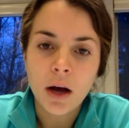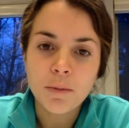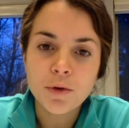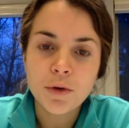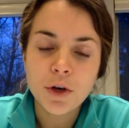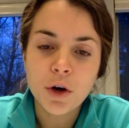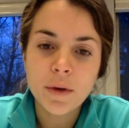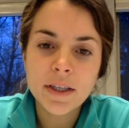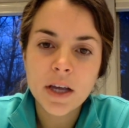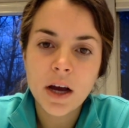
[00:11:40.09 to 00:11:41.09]
You can
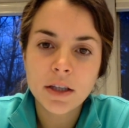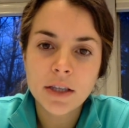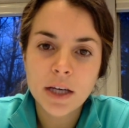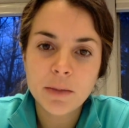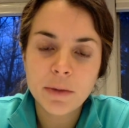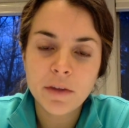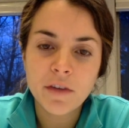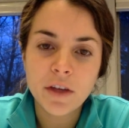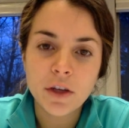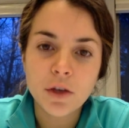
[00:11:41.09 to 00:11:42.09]
always contact me
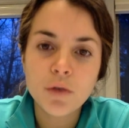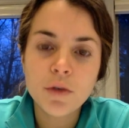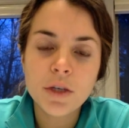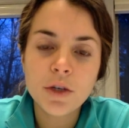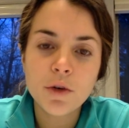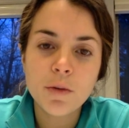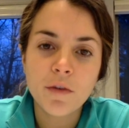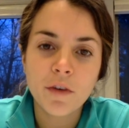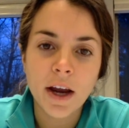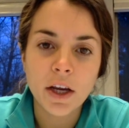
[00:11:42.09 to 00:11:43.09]
via YouTube
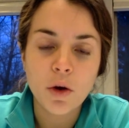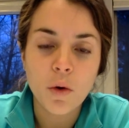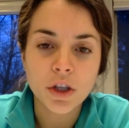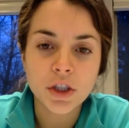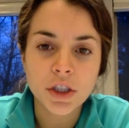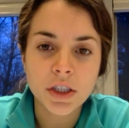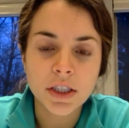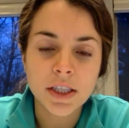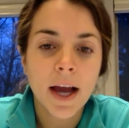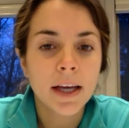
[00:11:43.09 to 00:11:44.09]
for any
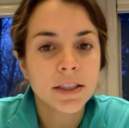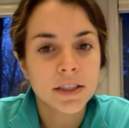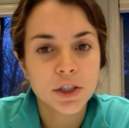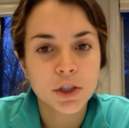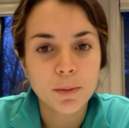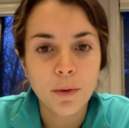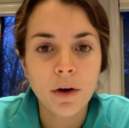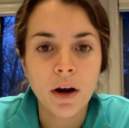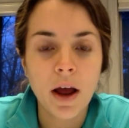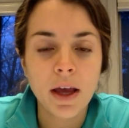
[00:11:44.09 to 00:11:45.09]
questions, guidance, and support
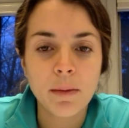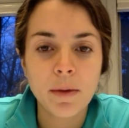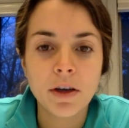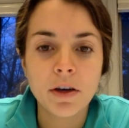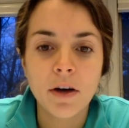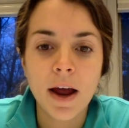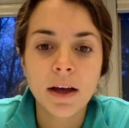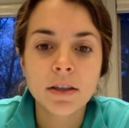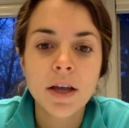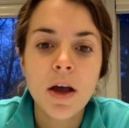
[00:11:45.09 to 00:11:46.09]
on Iep Direct,